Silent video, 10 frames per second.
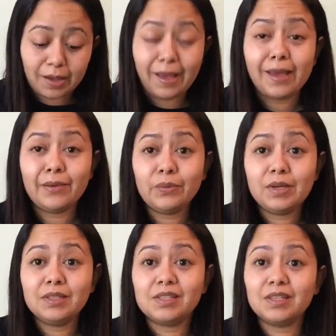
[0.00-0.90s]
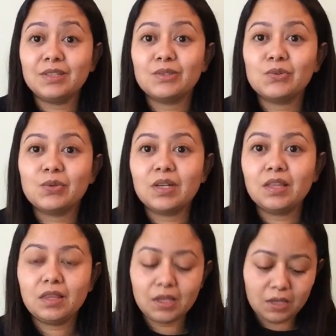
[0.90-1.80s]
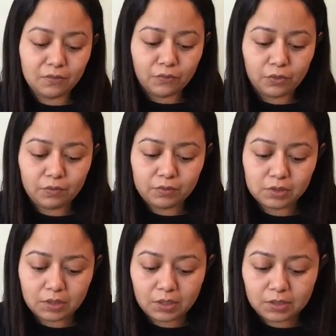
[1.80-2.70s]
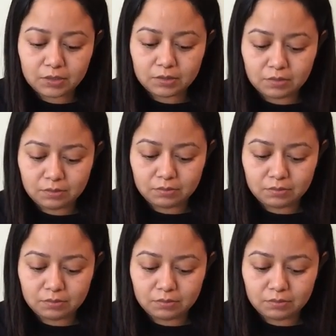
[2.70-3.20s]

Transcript: I really didn't do anything. 4th of July is